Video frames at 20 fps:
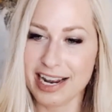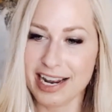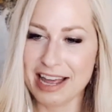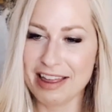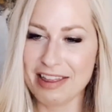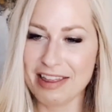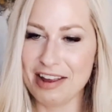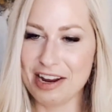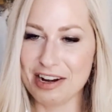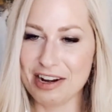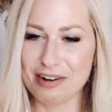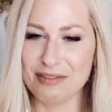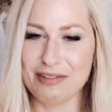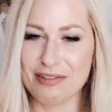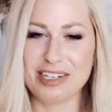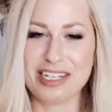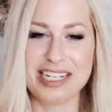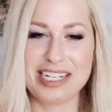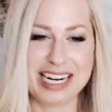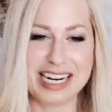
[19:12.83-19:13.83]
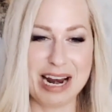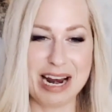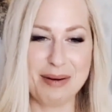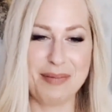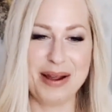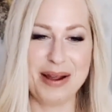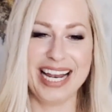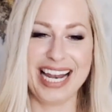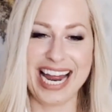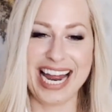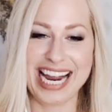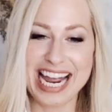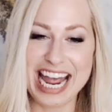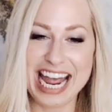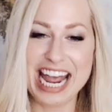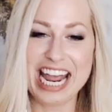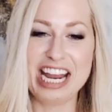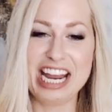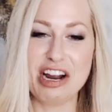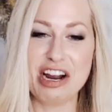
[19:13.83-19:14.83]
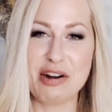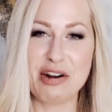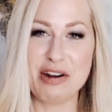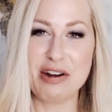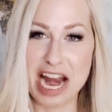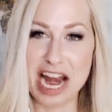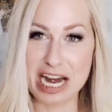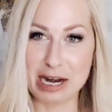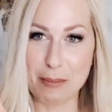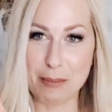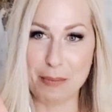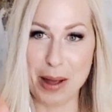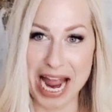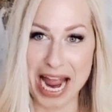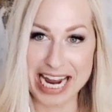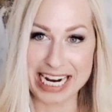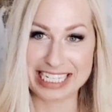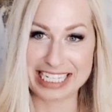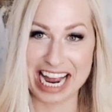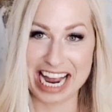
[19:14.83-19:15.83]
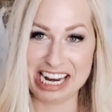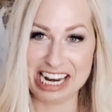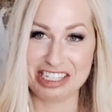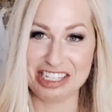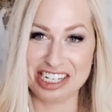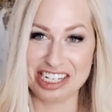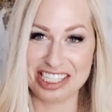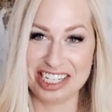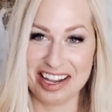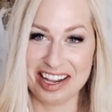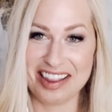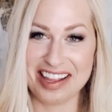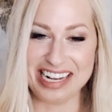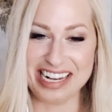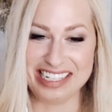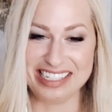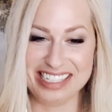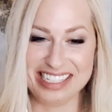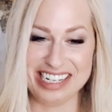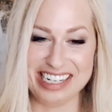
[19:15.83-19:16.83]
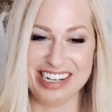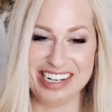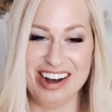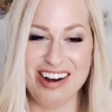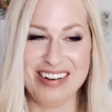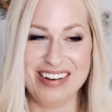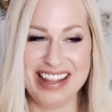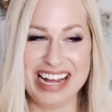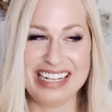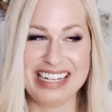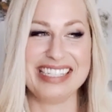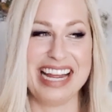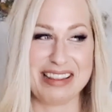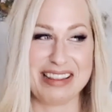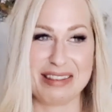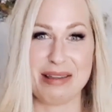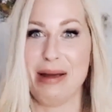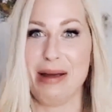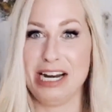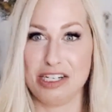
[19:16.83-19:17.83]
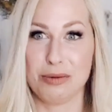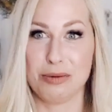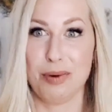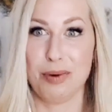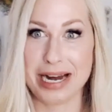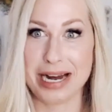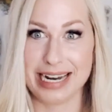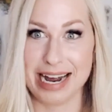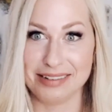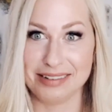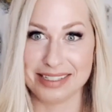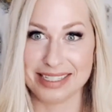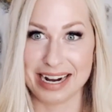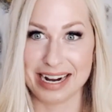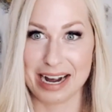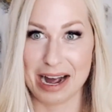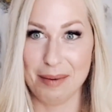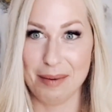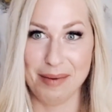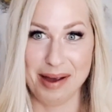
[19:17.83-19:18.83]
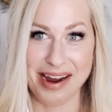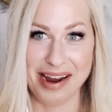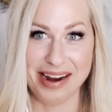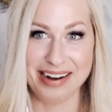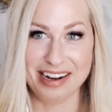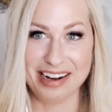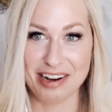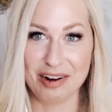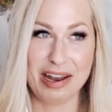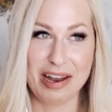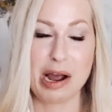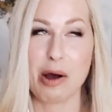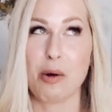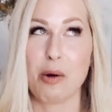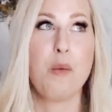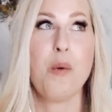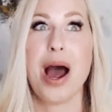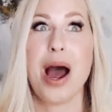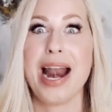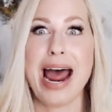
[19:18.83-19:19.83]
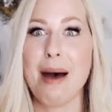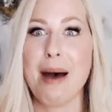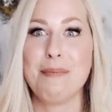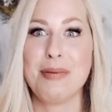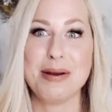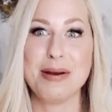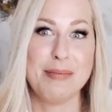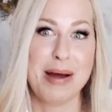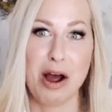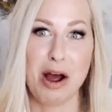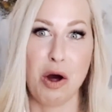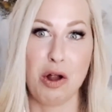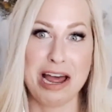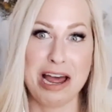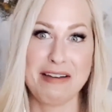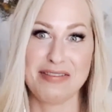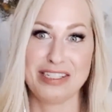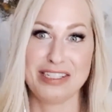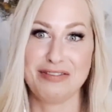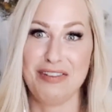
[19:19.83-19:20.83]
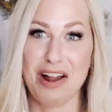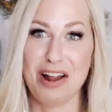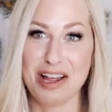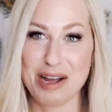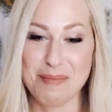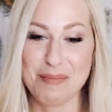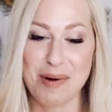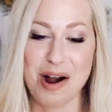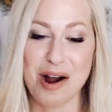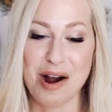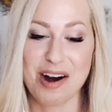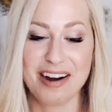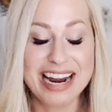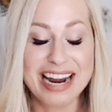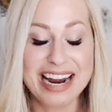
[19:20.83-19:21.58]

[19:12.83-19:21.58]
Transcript: The universe is going to be like, you need to pay attention to this, and that's like the major breakdowns that come in. And you're like, what happened? My whole life is falling apart.